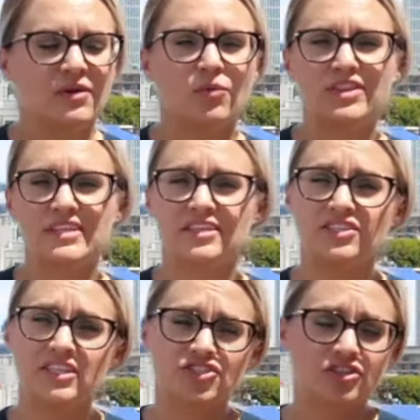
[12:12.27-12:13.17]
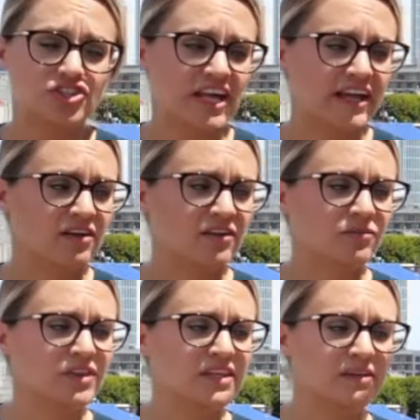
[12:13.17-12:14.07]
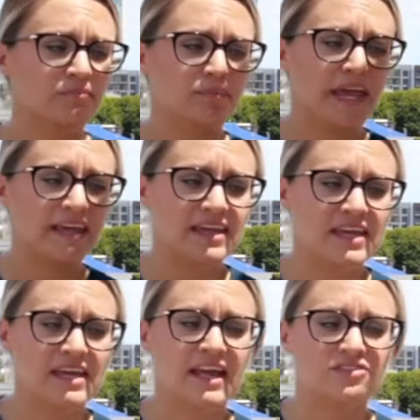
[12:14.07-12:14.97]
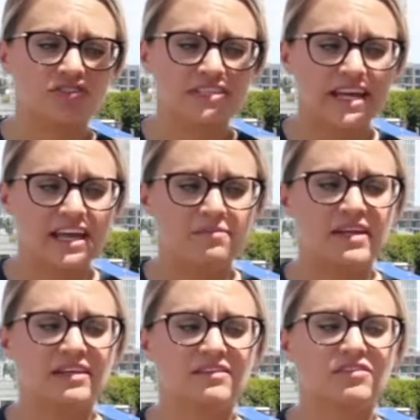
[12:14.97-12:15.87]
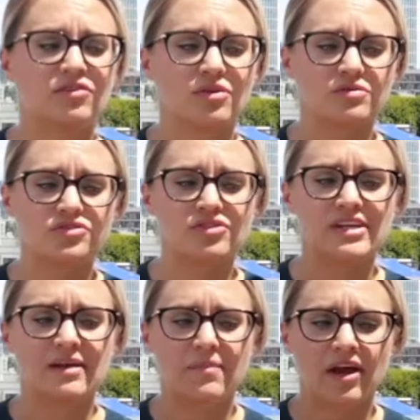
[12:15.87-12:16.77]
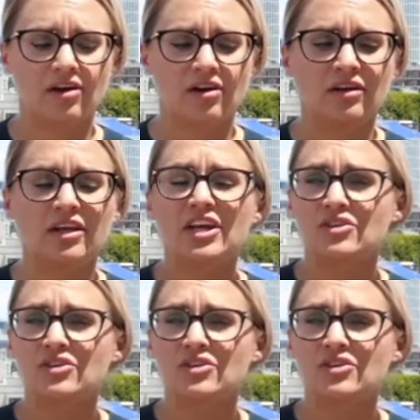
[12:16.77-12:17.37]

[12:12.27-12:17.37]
within the digital channels within banking, entertainment, grocery, apparel,